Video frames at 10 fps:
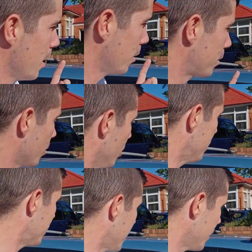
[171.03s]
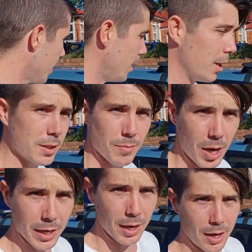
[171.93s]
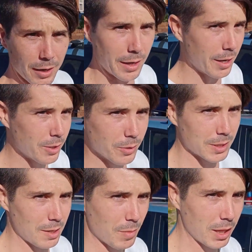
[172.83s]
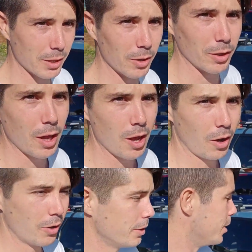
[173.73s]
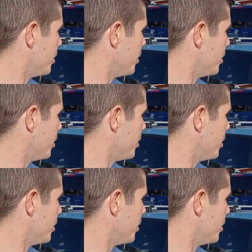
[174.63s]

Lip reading: The third thing is my car. Now you'll see my little Honda